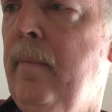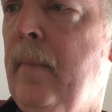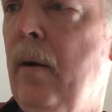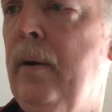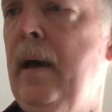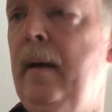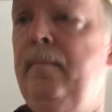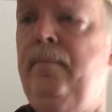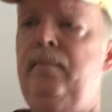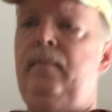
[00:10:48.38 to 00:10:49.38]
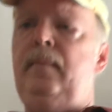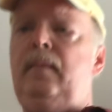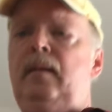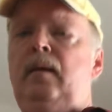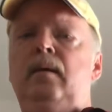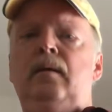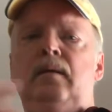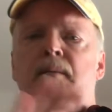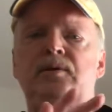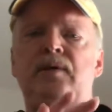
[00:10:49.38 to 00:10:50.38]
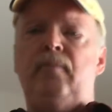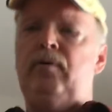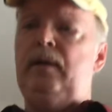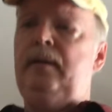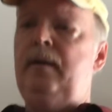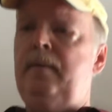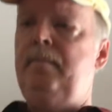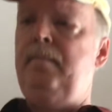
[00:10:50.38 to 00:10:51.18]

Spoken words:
Okay, let me stop right there.